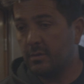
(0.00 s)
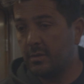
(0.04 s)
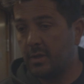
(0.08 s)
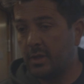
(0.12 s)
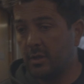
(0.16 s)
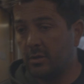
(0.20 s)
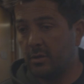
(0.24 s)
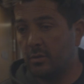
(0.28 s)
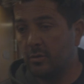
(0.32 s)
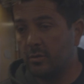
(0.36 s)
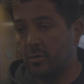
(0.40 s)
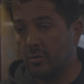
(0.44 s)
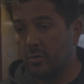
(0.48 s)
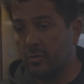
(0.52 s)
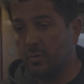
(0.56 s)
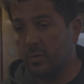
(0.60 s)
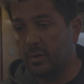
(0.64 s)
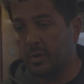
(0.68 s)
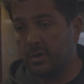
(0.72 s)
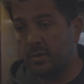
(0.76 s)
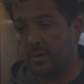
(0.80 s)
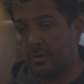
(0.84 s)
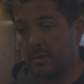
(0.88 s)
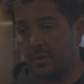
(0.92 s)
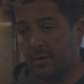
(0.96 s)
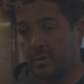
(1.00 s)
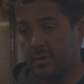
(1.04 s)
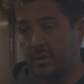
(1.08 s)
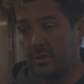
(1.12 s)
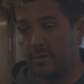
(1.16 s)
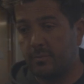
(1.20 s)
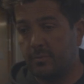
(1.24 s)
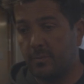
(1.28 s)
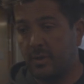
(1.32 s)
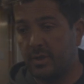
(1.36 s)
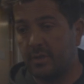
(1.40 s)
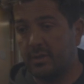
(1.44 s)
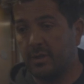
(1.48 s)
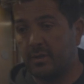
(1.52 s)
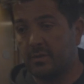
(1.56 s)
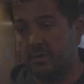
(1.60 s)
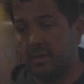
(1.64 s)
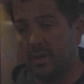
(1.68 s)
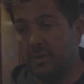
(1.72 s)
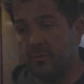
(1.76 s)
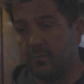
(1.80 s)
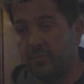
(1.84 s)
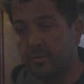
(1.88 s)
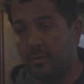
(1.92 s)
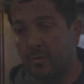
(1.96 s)
they don't know where these mantas
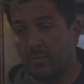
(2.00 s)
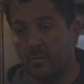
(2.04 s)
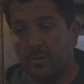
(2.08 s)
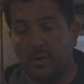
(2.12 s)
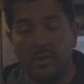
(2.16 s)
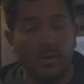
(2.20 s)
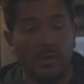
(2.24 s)
came from.